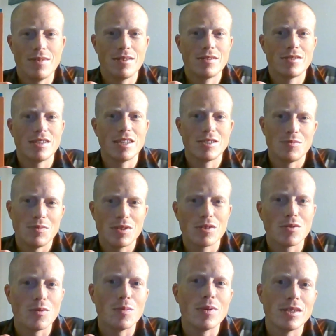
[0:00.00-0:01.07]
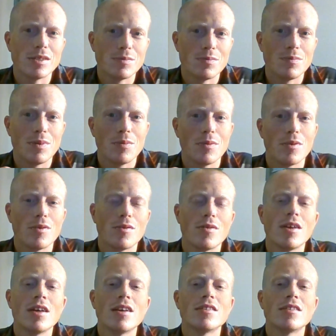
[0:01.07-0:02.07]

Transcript: / mythical place people